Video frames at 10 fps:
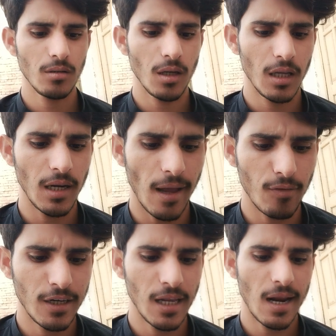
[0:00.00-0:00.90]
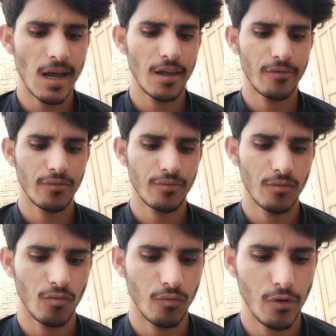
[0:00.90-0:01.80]
In everyday life,
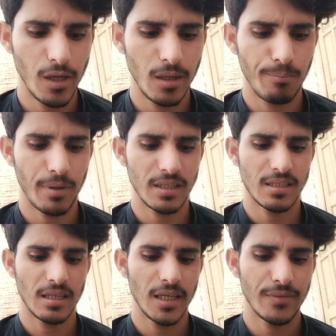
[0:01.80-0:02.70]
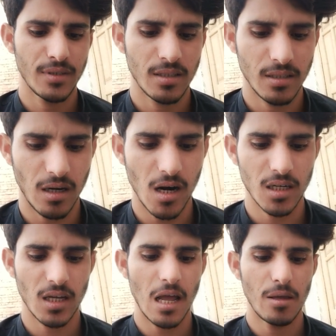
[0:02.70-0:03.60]
we perceive a
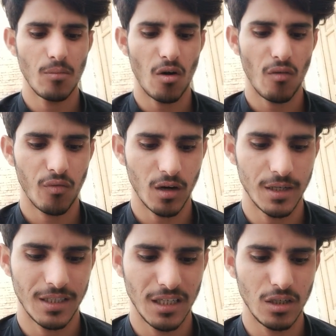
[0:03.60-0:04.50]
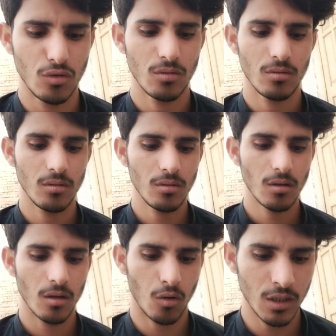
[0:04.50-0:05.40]
time of
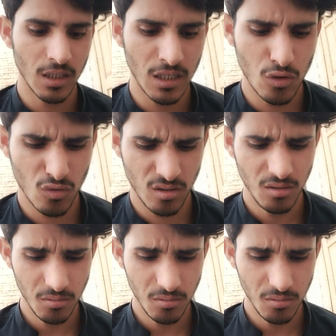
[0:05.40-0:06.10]
continuous